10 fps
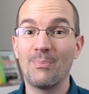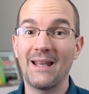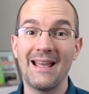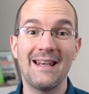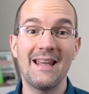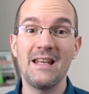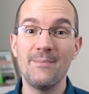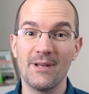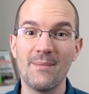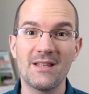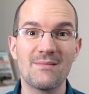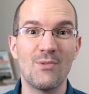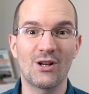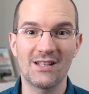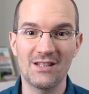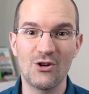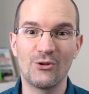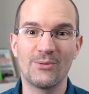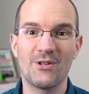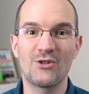plan, and implement marketing
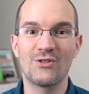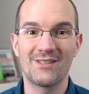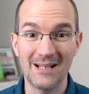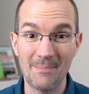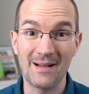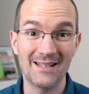automation step by